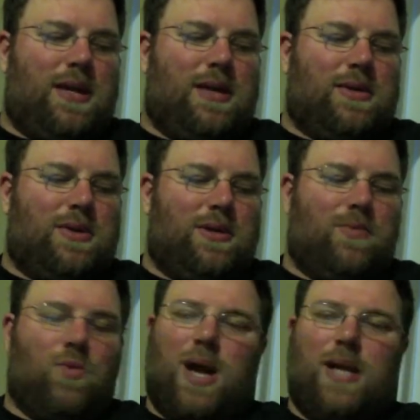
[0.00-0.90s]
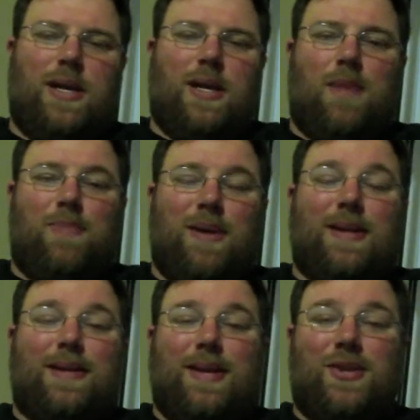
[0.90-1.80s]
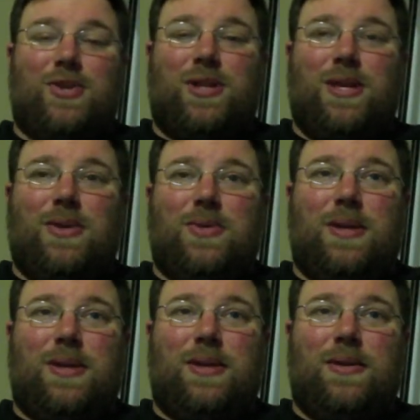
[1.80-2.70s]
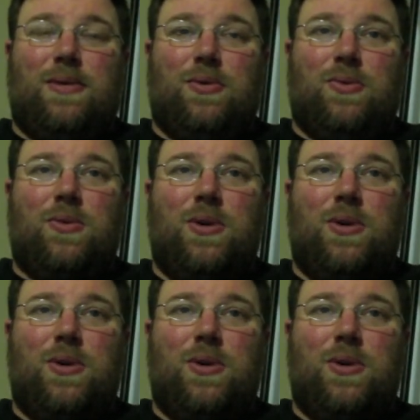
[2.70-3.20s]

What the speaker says: He's going to wind it up and essentially use it to,